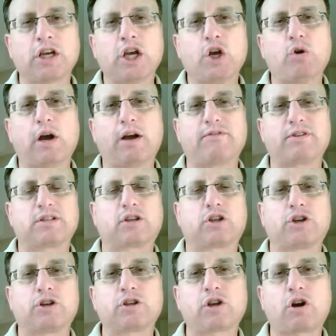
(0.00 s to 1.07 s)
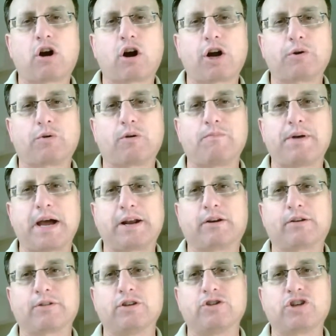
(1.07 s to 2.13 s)
who have as good a card or
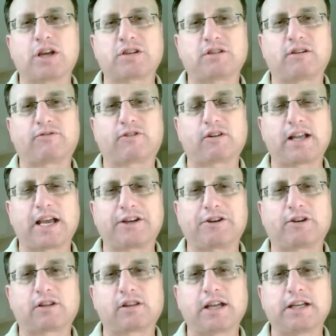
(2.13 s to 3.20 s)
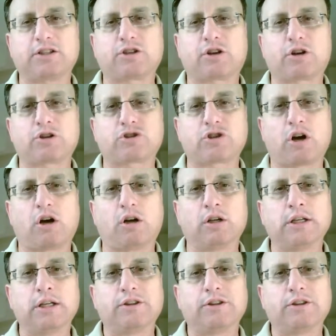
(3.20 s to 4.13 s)
better than Justin Verlander and Clayton Kershaw,